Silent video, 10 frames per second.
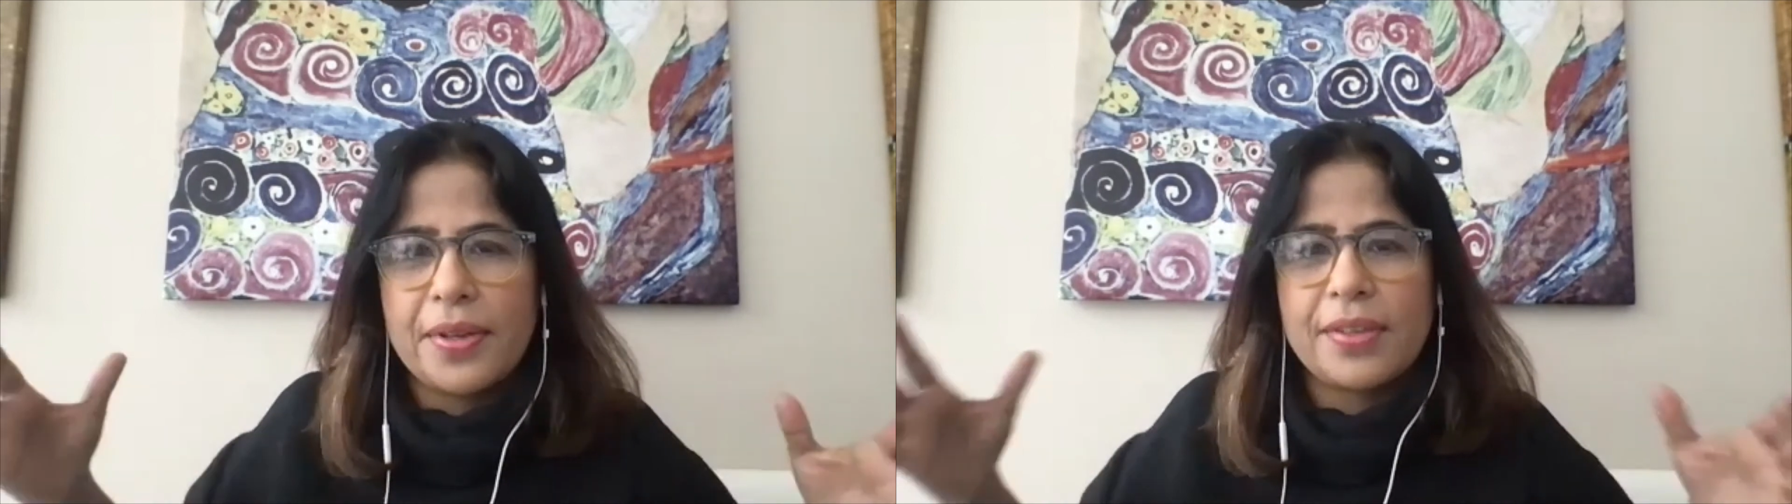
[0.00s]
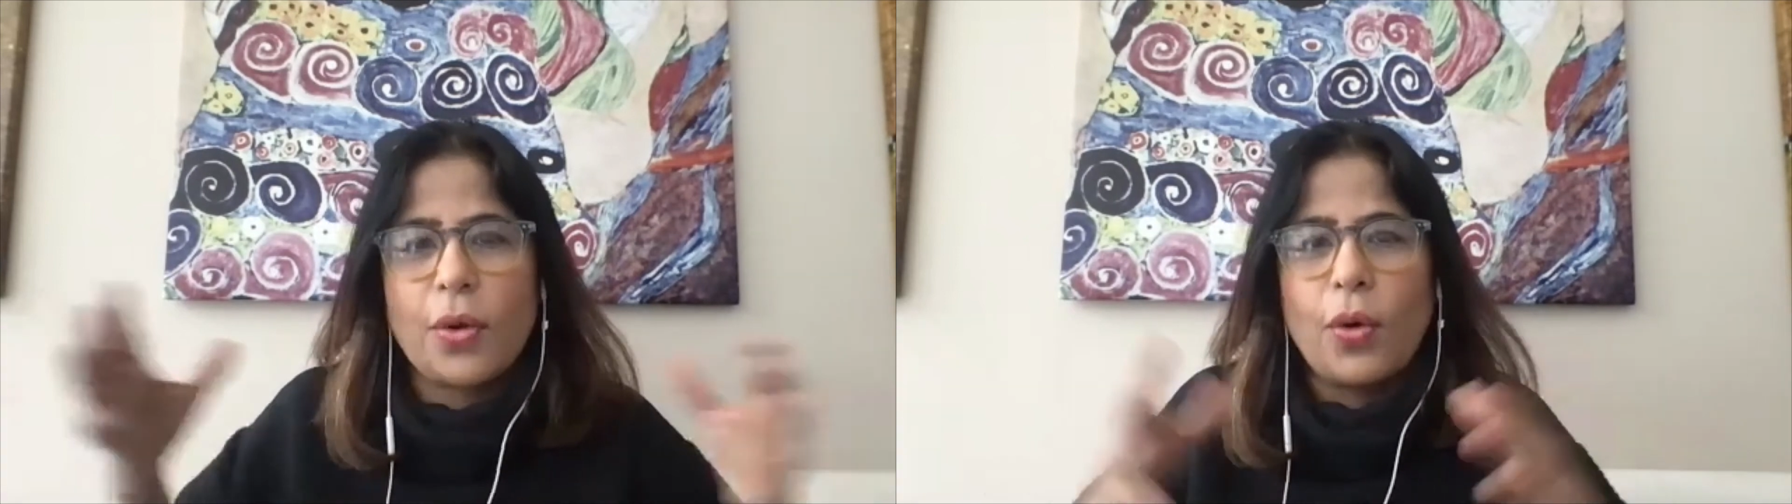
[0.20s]

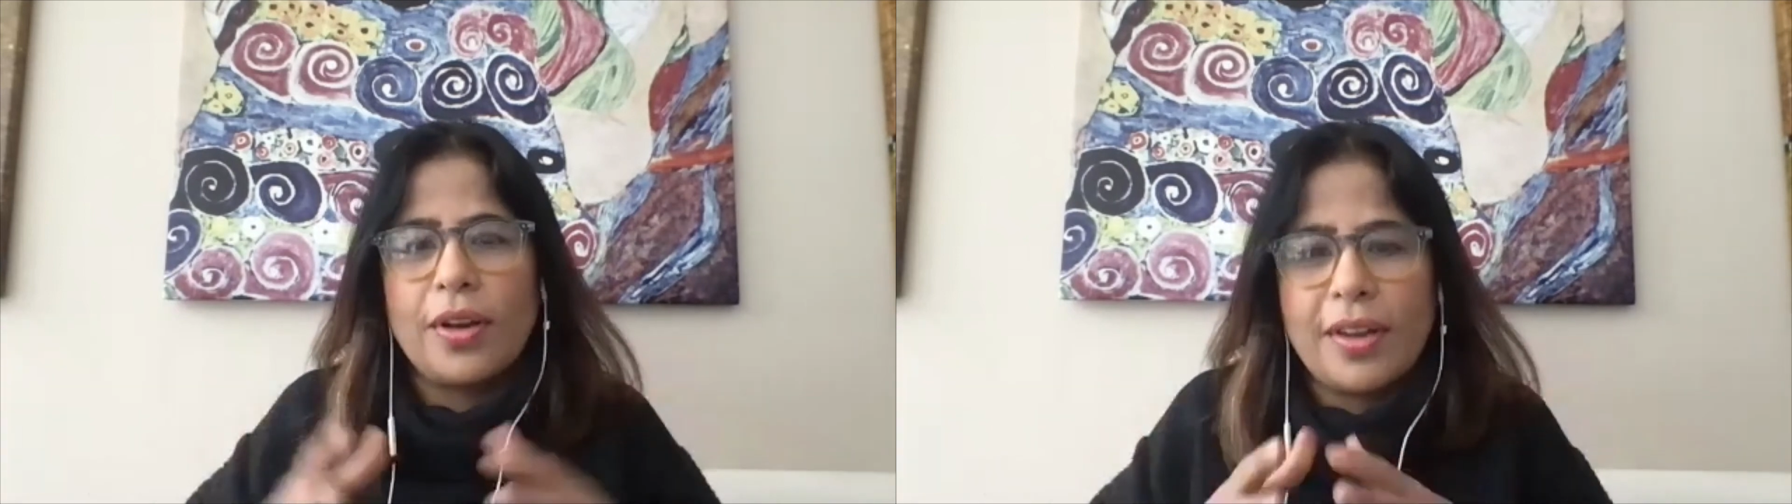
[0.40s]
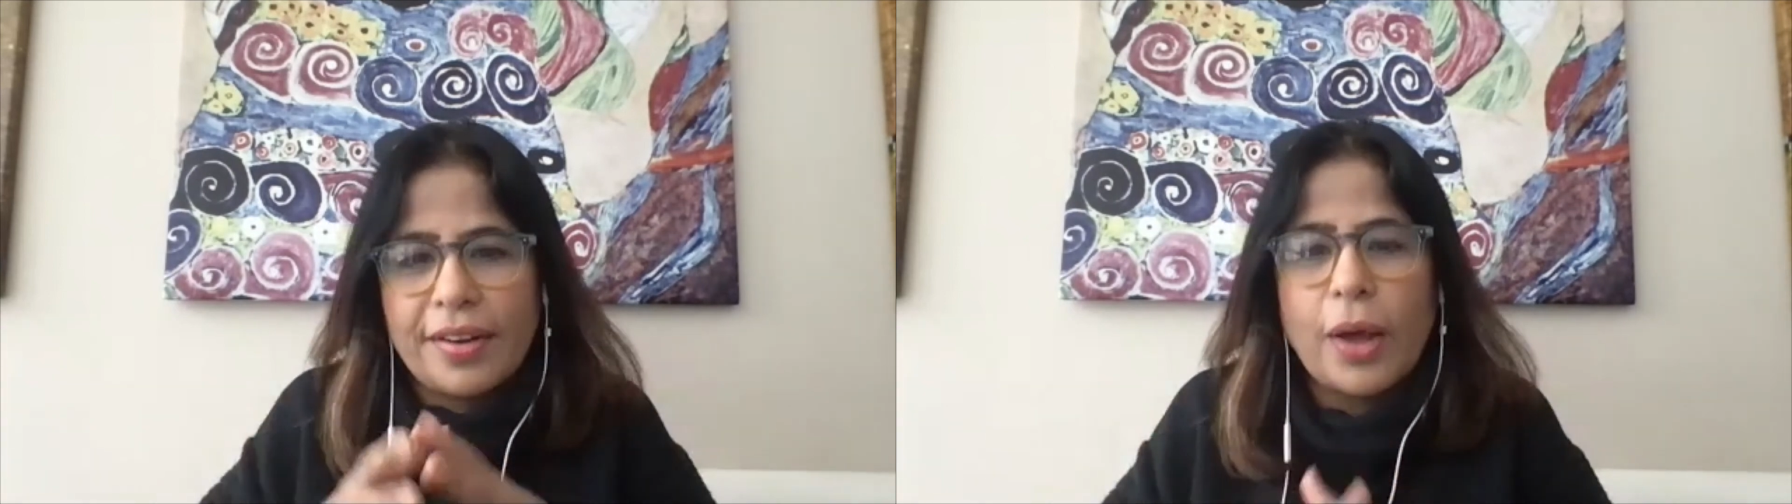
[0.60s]
us all
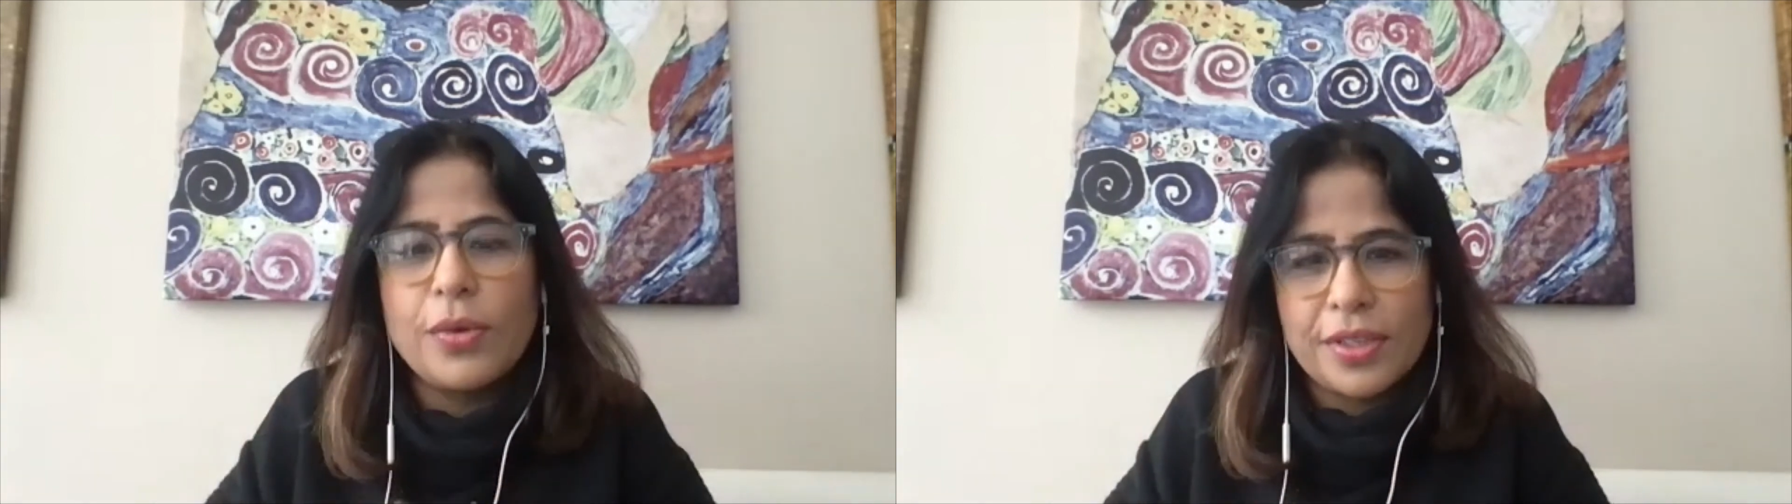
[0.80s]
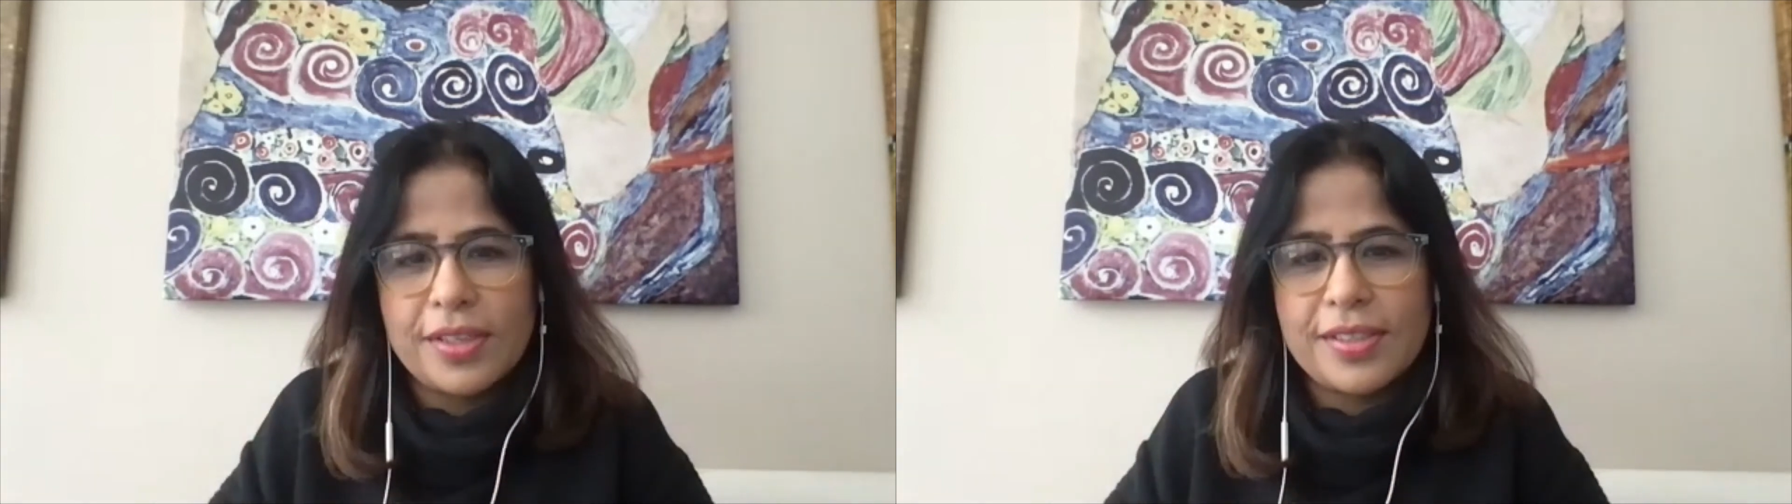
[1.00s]

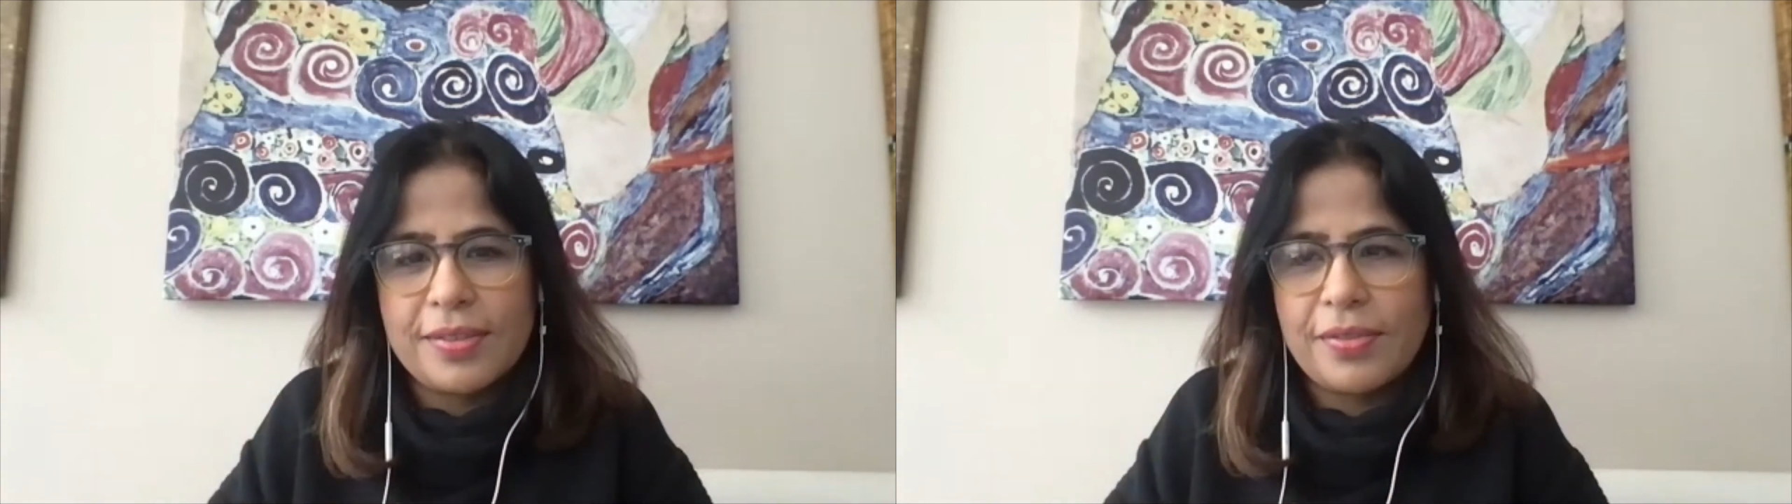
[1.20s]
grounded.